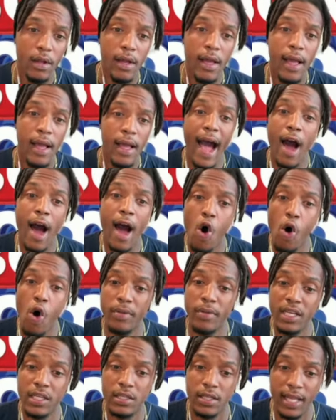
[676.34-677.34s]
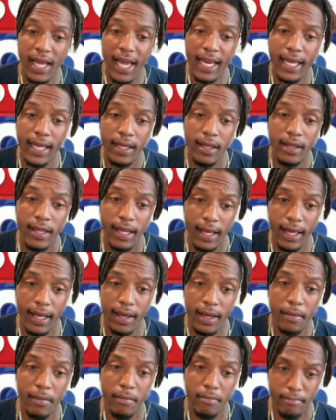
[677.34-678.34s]
I hope this lady
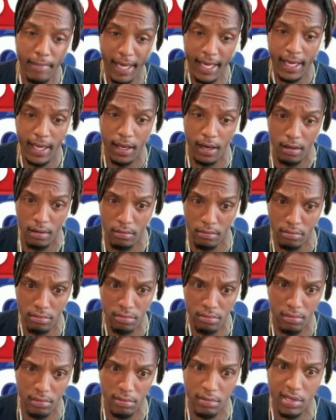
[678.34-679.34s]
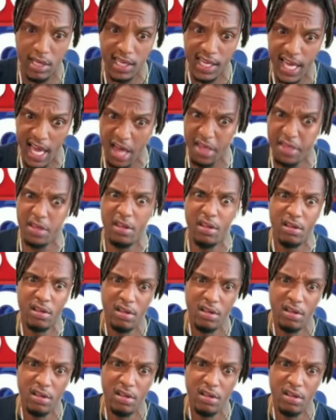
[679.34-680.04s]
did make it together.